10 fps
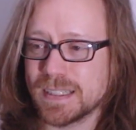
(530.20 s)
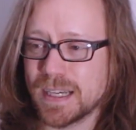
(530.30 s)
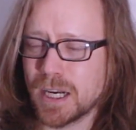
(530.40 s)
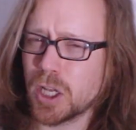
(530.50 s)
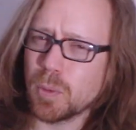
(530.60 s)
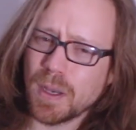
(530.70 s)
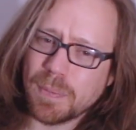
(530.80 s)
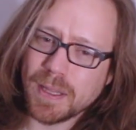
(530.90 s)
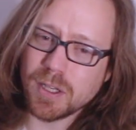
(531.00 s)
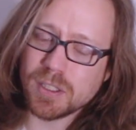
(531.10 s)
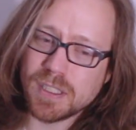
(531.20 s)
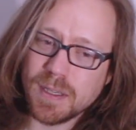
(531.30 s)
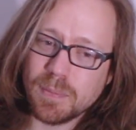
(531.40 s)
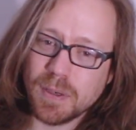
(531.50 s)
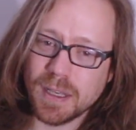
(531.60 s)
don't know, it might be a little
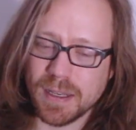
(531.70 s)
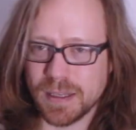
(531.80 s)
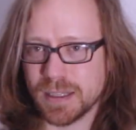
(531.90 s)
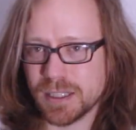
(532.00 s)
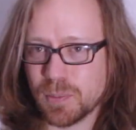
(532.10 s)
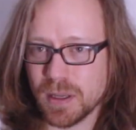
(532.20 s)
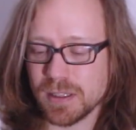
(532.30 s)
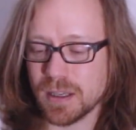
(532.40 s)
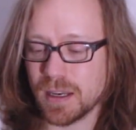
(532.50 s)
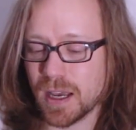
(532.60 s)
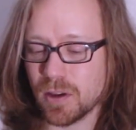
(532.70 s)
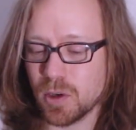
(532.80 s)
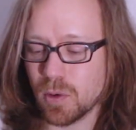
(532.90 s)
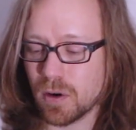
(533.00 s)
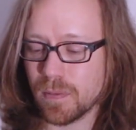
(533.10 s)
steep, but it just depends on how
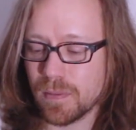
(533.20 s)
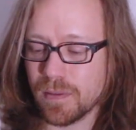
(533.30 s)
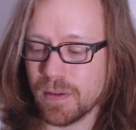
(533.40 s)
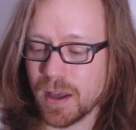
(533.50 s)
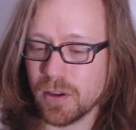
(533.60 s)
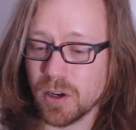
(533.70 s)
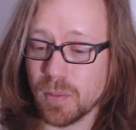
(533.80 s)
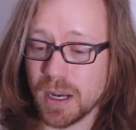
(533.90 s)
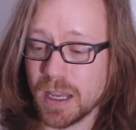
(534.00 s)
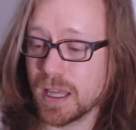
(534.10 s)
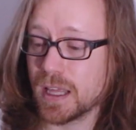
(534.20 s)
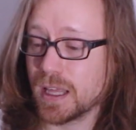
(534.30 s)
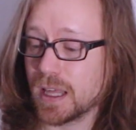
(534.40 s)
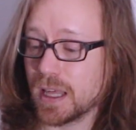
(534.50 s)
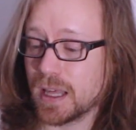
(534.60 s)
you all value your money.
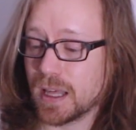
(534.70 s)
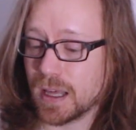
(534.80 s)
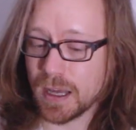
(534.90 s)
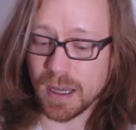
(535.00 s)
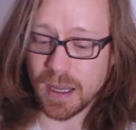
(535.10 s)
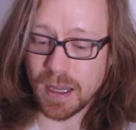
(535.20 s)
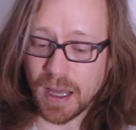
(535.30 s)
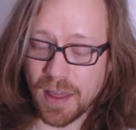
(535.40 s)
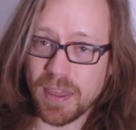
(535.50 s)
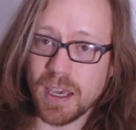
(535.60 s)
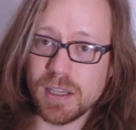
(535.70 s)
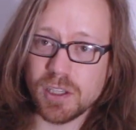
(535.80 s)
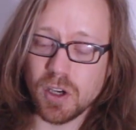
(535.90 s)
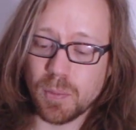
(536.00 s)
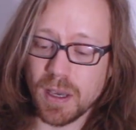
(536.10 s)
I think it is a
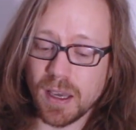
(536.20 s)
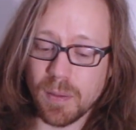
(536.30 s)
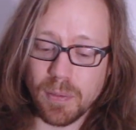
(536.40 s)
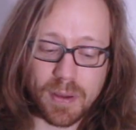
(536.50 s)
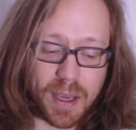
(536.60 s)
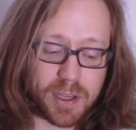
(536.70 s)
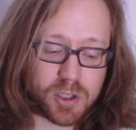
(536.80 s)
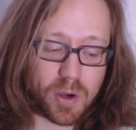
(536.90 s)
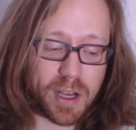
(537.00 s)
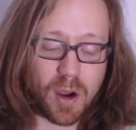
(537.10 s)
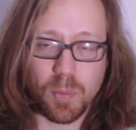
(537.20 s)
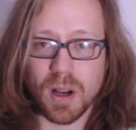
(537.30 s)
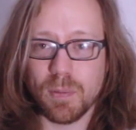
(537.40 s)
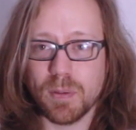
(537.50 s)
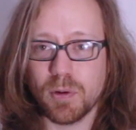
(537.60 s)
good pickup. I enjoy it. I'll
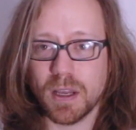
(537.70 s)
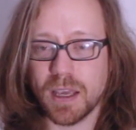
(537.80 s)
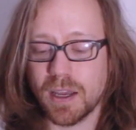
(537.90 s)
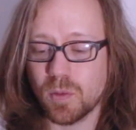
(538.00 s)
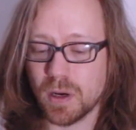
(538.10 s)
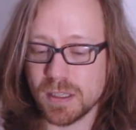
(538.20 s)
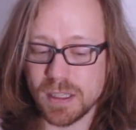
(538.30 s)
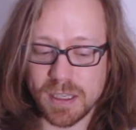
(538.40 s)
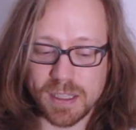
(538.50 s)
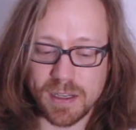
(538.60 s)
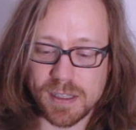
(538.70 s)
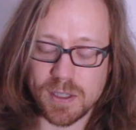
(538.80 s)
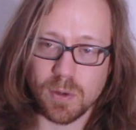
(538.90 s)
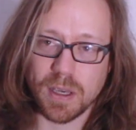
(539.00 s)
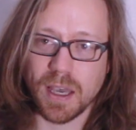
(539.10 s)
probably put a K26 in it,
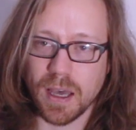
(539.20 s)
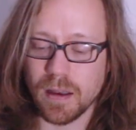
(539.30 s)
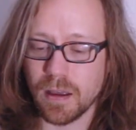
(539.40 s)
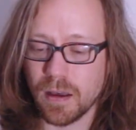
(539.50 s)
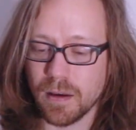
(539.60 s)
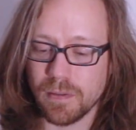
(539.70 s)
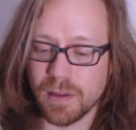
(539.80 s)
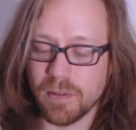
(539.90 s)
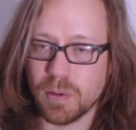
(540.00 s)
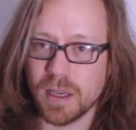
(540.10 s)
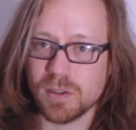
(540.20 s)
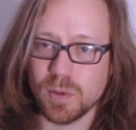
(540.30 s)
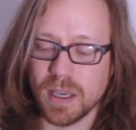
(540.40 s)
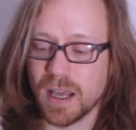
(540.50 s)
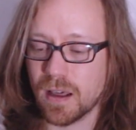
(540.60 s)
see what kind of FPS we
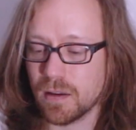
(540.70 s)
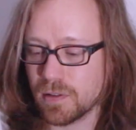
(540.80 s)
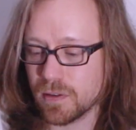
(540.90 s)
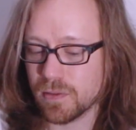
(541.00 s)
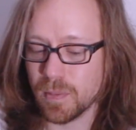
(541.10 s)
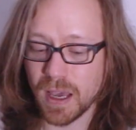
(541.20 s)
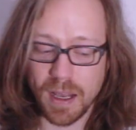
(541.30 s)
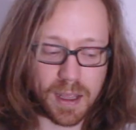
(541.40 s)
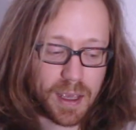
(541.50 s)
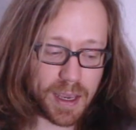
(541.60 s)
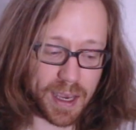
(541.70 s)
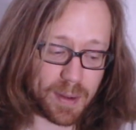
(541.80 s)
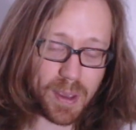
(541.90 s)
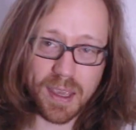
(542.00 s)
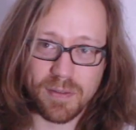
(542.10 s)
get out of it from that. And I
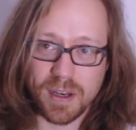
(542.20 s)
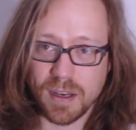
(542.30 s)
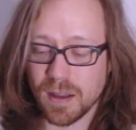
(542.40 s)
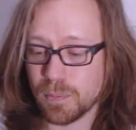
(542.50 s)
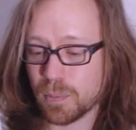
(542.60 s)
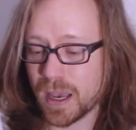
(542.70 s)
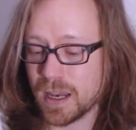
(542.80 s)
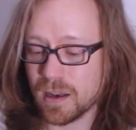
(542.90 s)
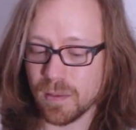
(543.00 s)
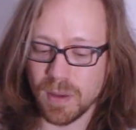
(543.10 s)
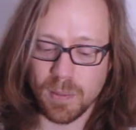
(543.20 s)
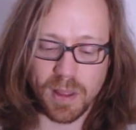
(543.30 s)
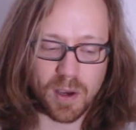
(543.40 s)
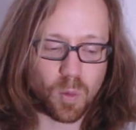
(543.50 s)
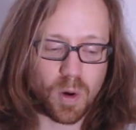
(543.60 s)
may even end up painting it maybe
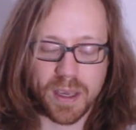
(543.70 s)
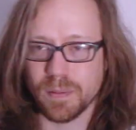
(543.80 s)
like a white